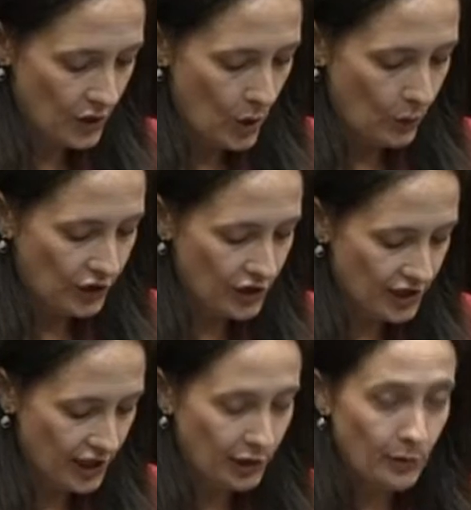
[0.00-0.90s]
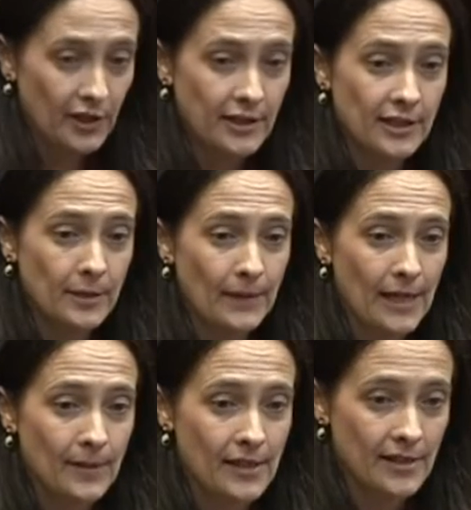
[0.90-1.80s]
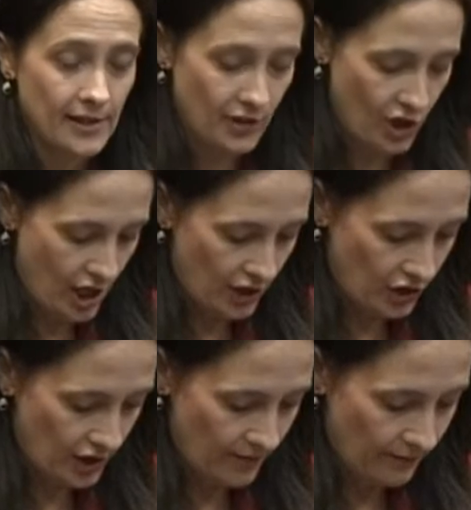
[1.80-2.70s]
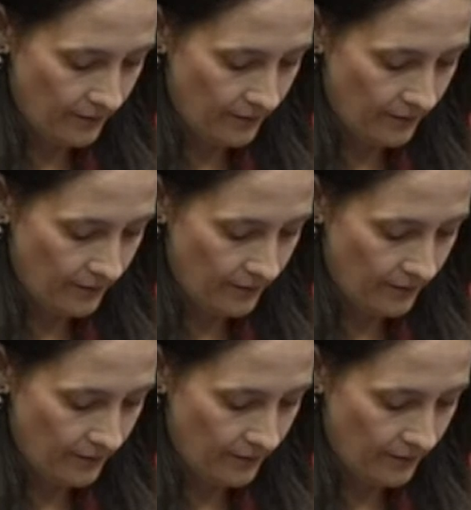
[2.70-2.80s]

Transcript: would continue until the baby is discharged.